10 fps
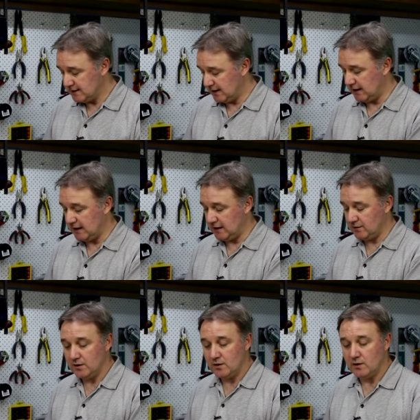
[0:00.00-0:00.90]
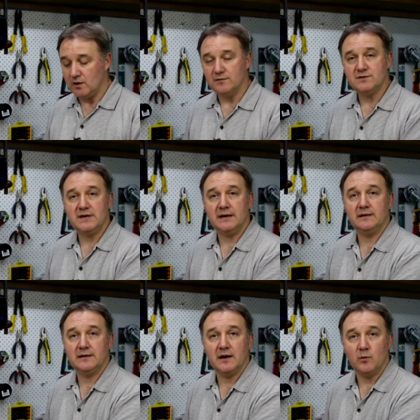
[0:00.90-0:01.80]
and I've set uh,